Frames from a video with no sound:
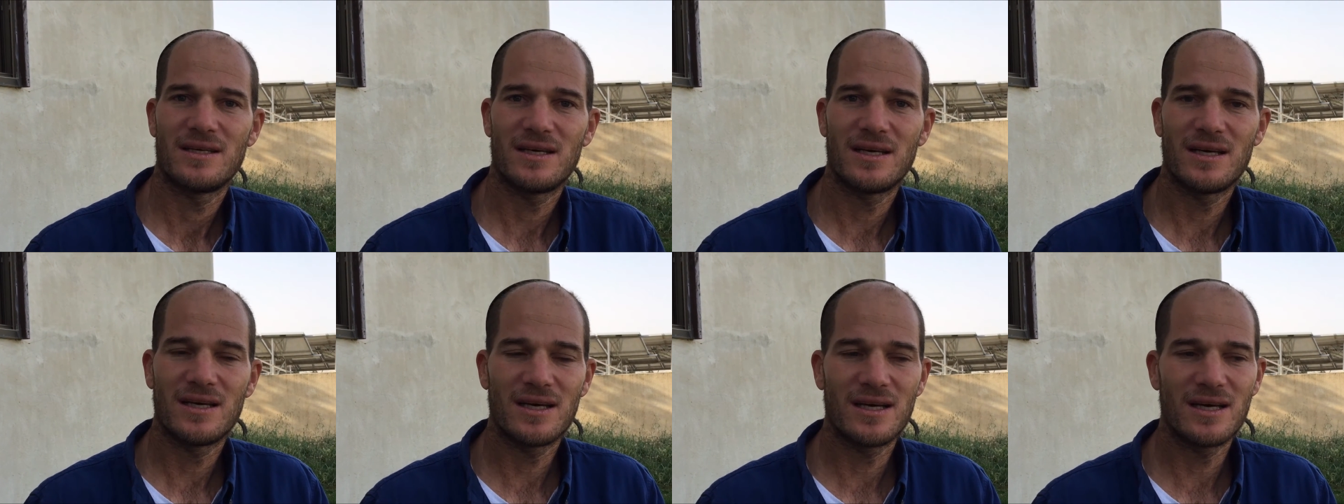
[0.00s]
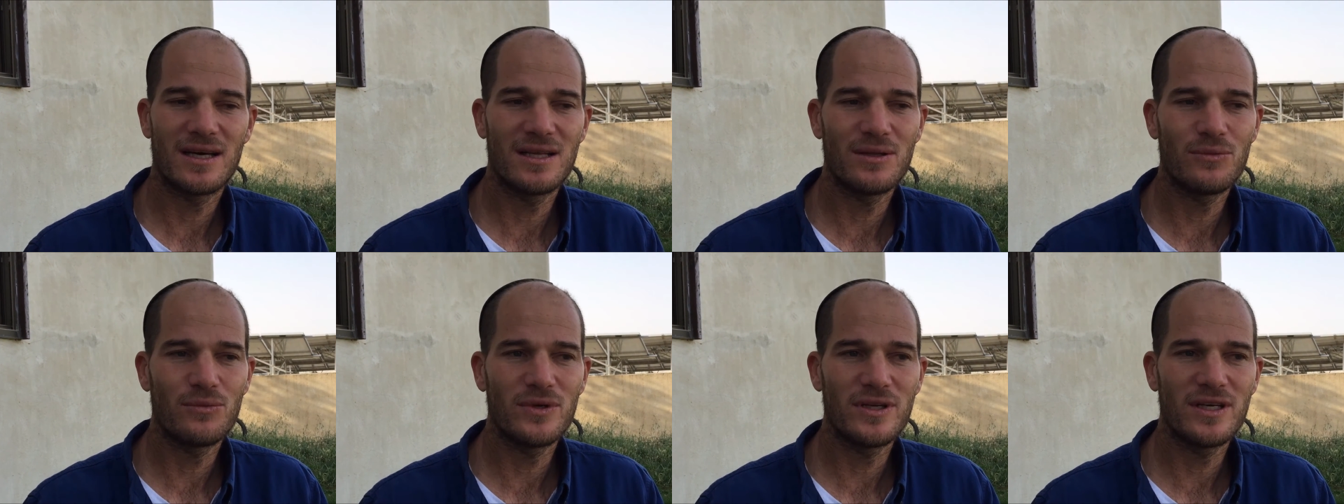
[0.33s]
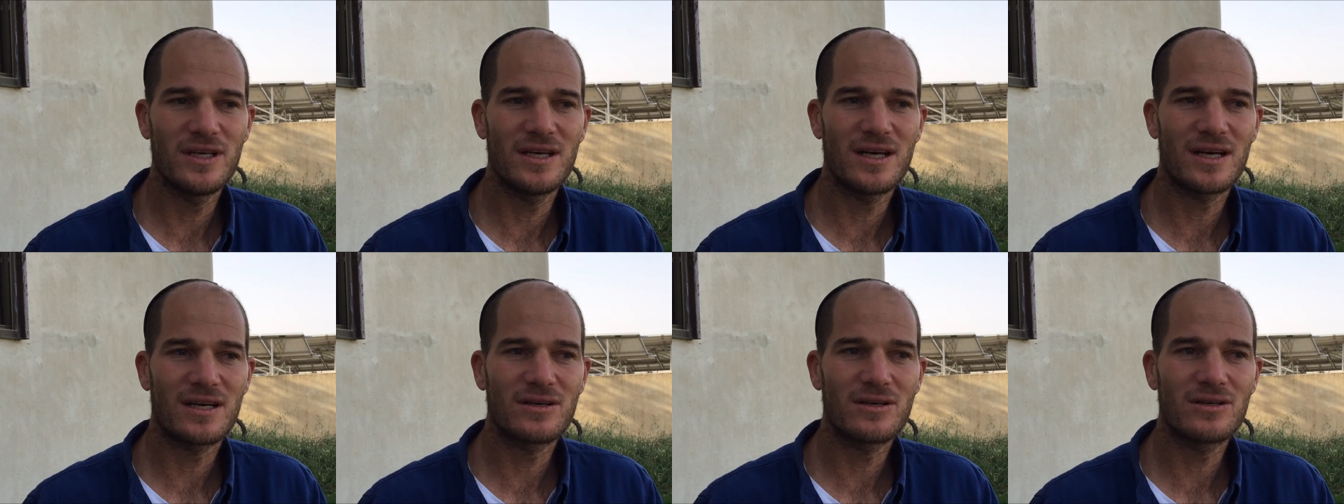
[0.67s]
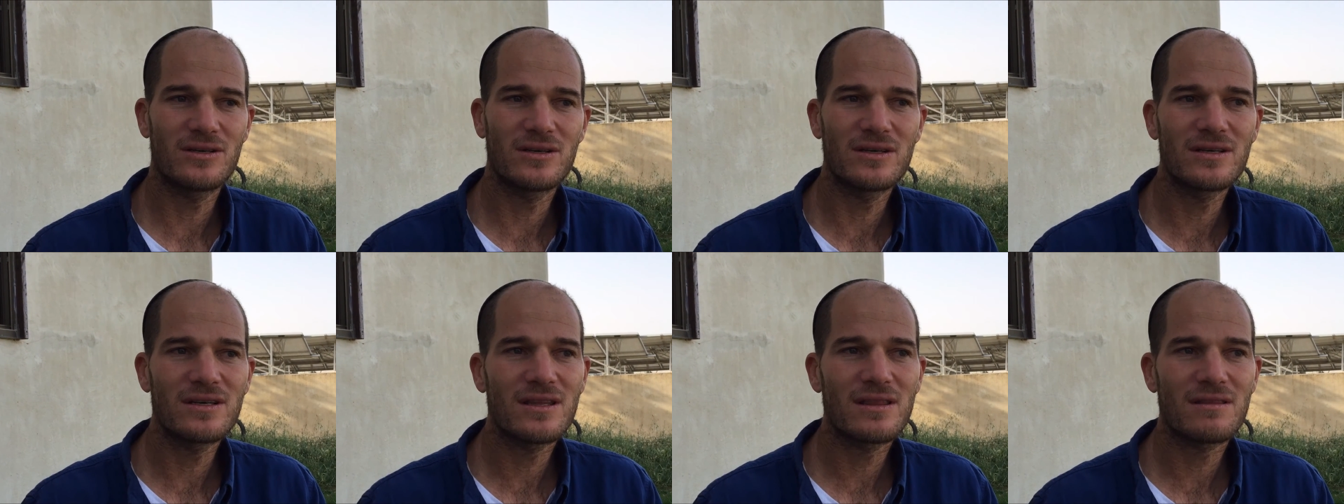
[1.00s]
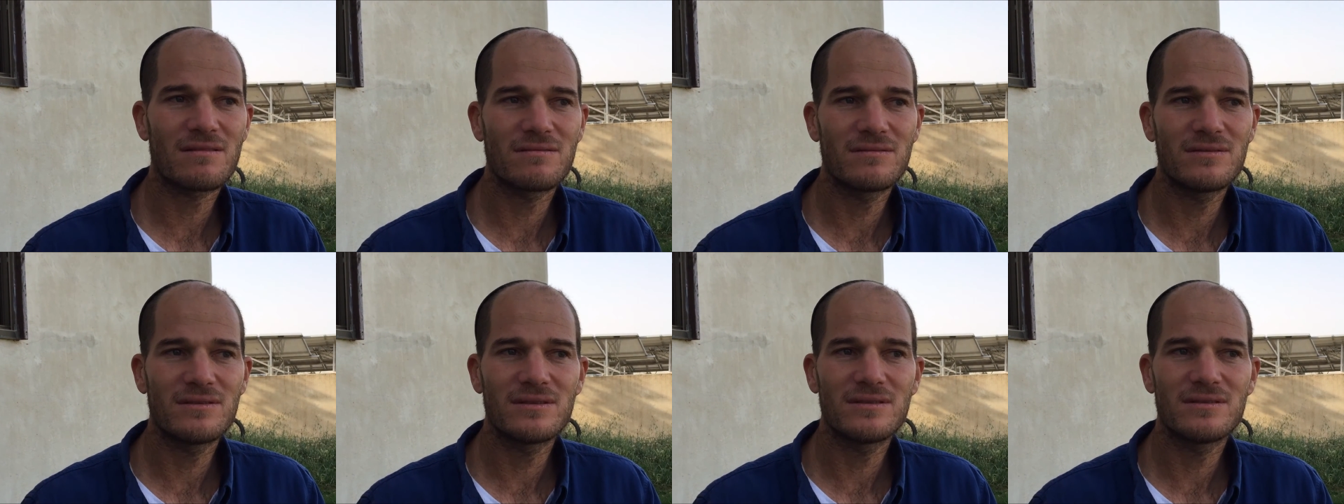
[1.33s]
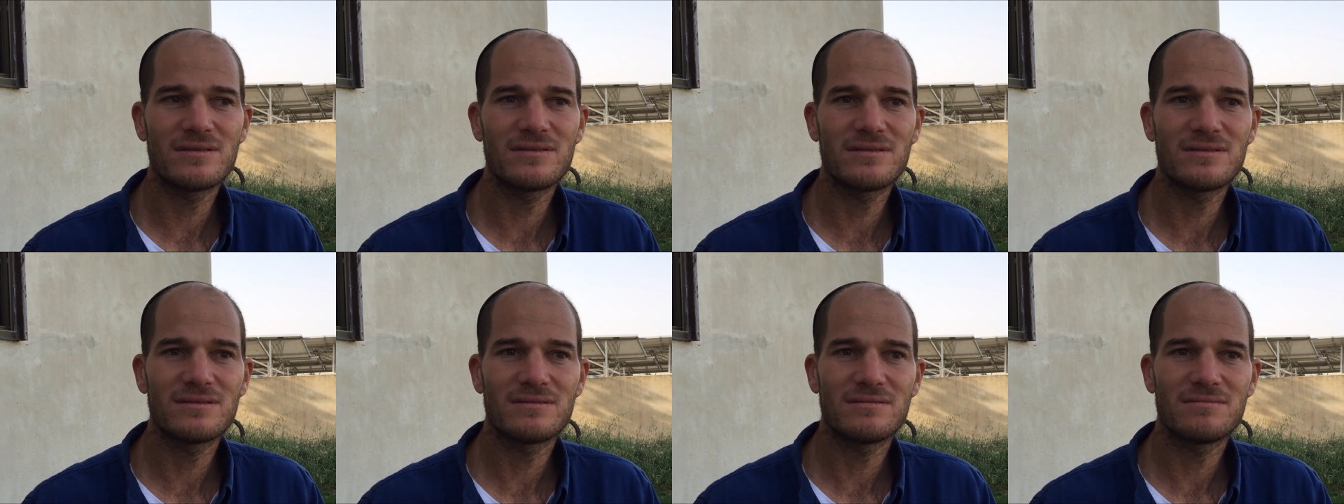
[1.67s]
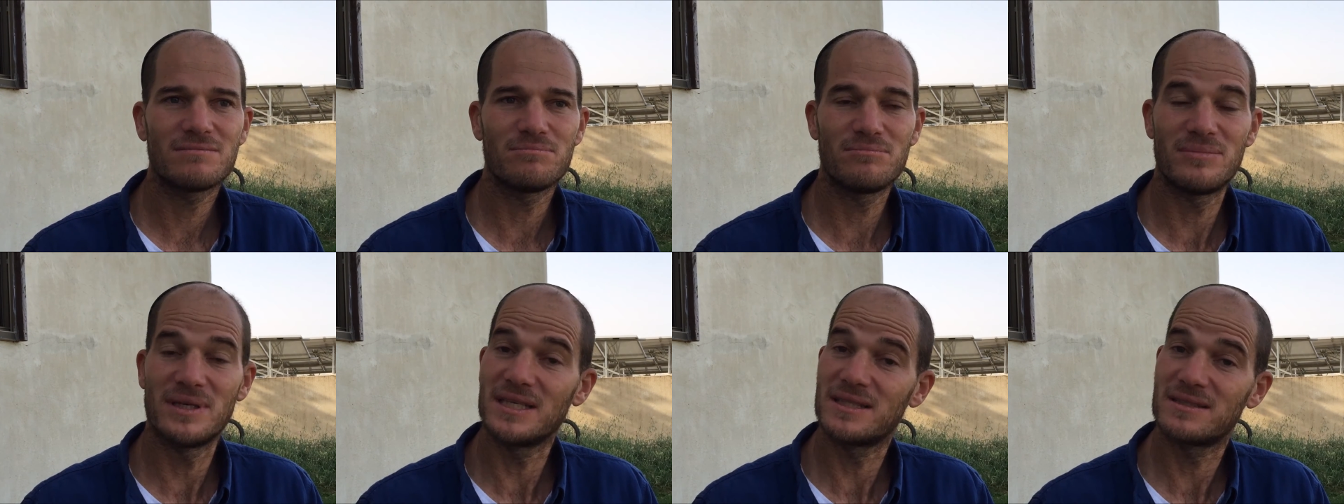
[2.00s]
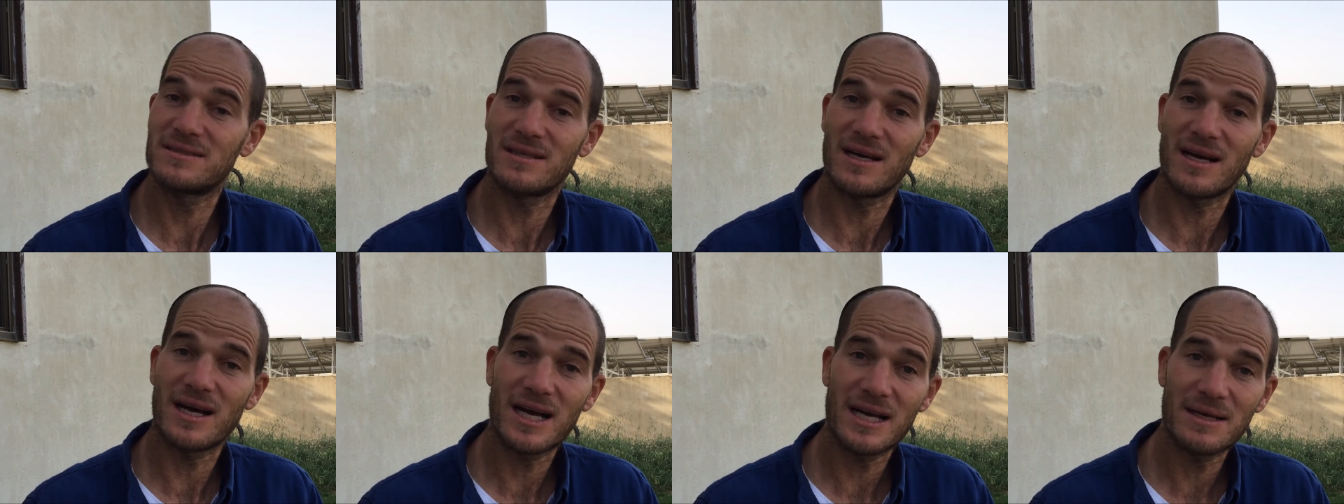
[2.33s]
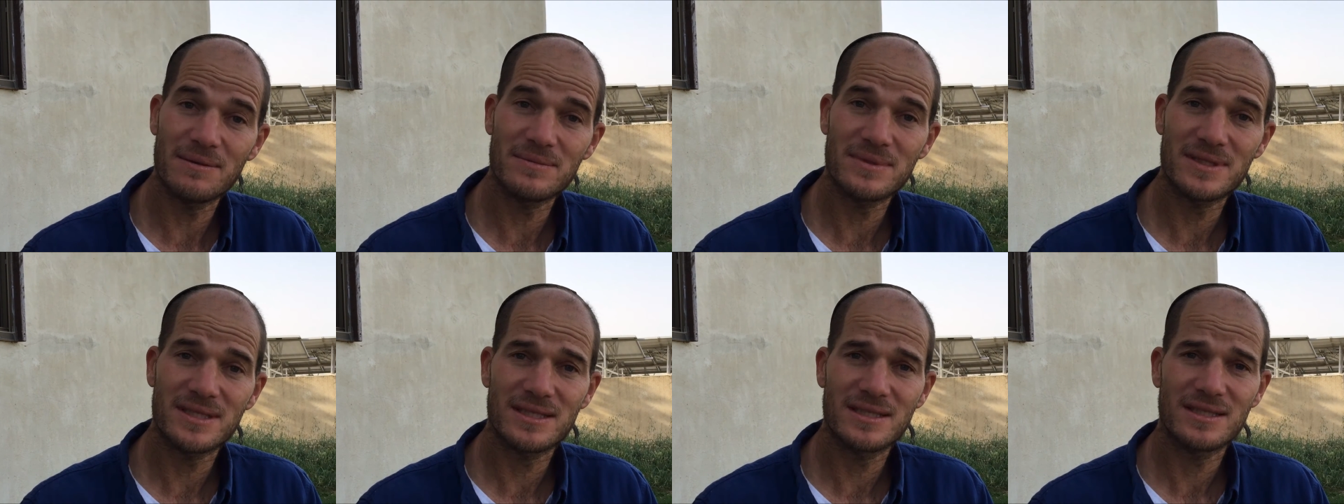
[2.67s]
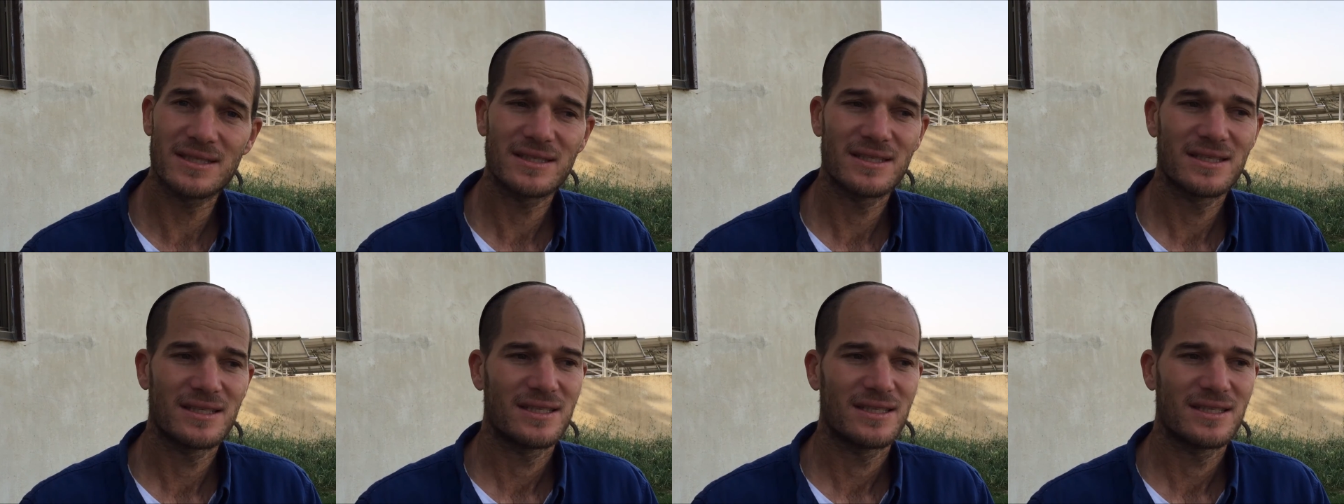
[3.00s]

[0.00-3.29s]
And we are going through bad times,